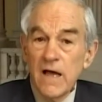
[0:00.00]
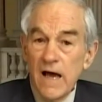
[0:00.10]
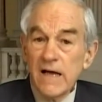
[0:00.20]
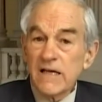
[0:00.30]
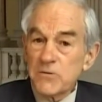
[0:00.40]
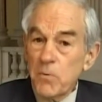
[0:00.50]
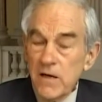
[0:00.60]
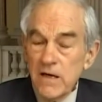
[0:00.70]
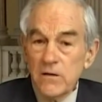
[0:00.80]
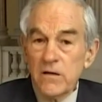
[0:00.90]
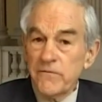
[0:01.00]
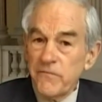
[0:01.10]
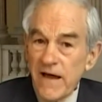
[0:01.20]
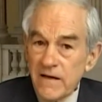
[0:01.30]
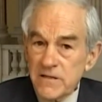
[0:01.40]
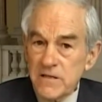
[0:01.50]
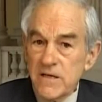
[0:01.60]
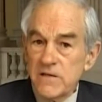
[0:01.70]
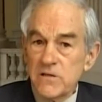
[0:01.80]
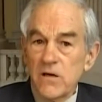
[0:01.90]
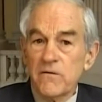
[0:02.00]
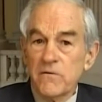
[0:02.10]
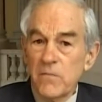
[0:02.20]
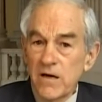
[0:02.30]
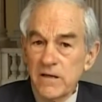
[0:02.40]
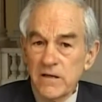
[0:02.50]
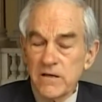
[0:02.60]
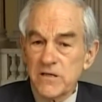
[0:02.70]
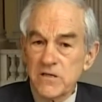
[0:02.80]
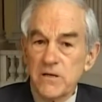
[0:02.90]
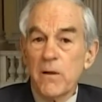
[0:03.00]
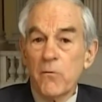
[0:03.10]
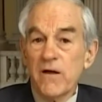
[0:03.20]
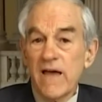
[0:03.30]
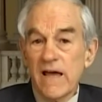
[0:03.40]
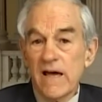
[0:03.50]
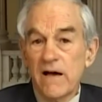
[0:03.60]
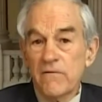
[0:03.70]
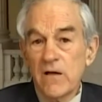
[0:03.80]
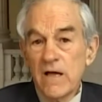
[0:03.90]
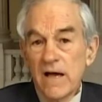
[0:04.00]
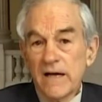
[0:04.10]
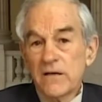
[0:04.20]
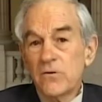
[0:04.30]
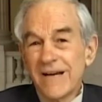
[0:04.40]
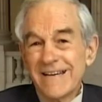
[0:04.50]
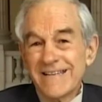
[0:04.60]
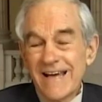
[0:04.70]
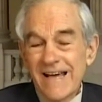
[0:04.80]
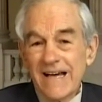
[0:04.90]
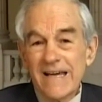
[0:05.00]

I explain all the fallacies of the monetary system that we have. I don't attack